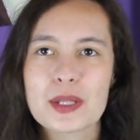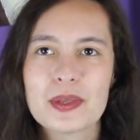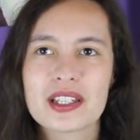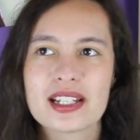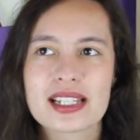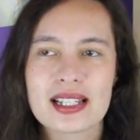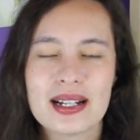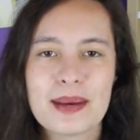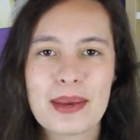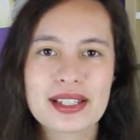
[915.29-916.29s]
because
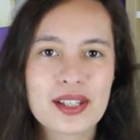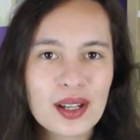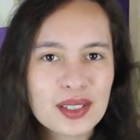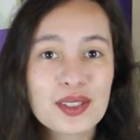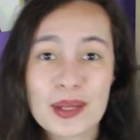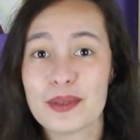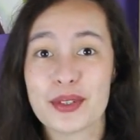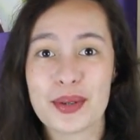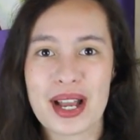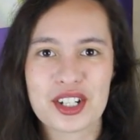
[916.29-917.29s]
I talked to some of
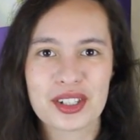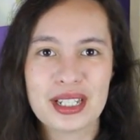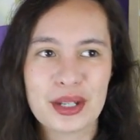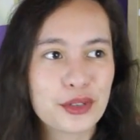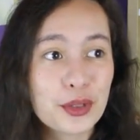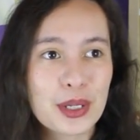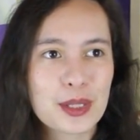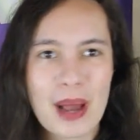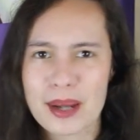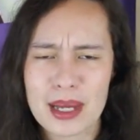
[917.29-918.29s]
you actually a few weeks back,